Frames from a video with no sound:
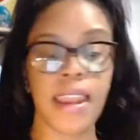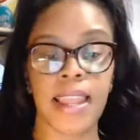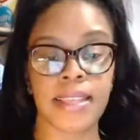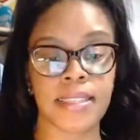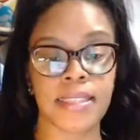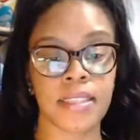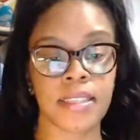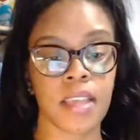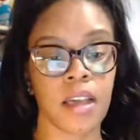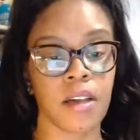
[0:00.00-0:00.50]

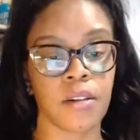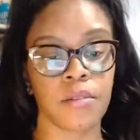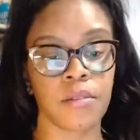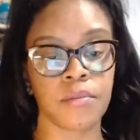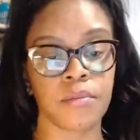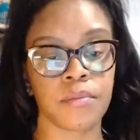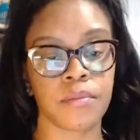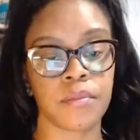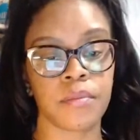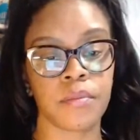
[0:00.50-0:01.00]
let's
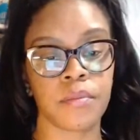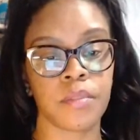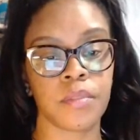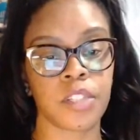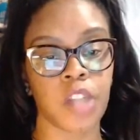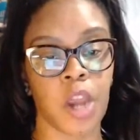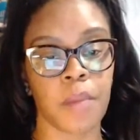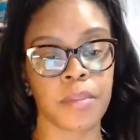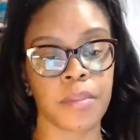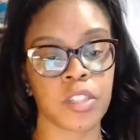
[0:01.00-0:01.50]
go.
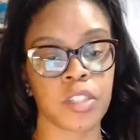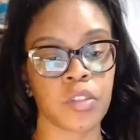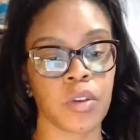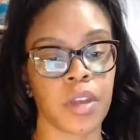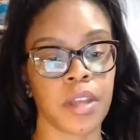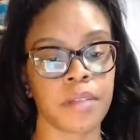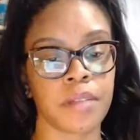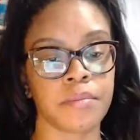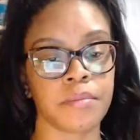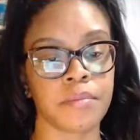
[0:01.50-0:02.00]
Share my
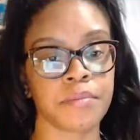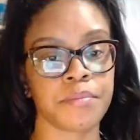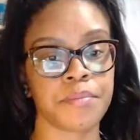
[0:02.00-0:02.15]
screen.